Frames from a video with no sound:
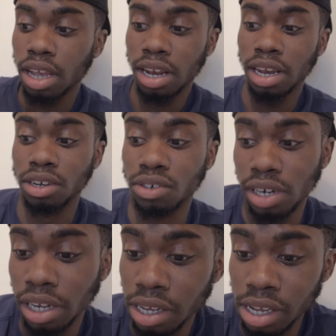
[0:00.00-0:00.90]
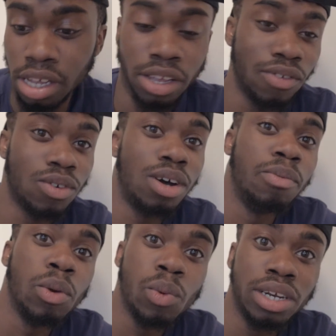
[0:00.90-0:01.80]
Literally, you've got to
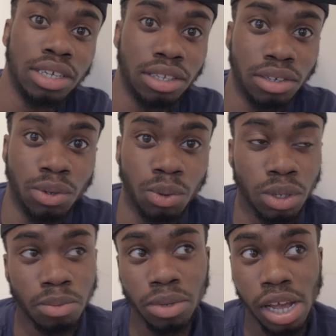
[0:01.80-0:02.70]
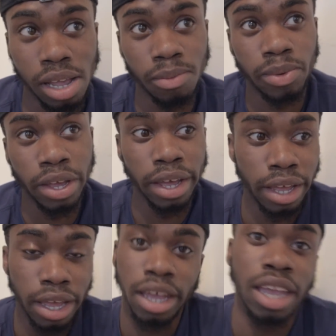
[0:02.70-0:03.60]
be willing to sometimes
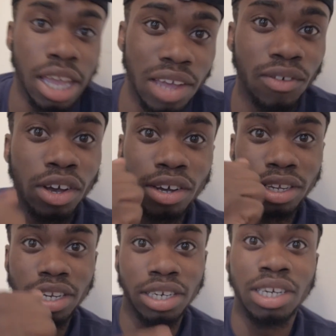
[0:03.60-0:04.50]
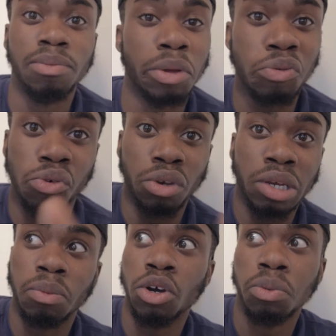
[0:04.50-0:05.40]
even go to the gym if your
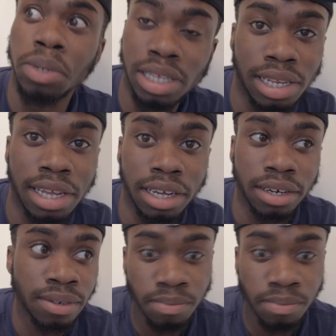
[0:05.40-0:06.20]
gym opens later.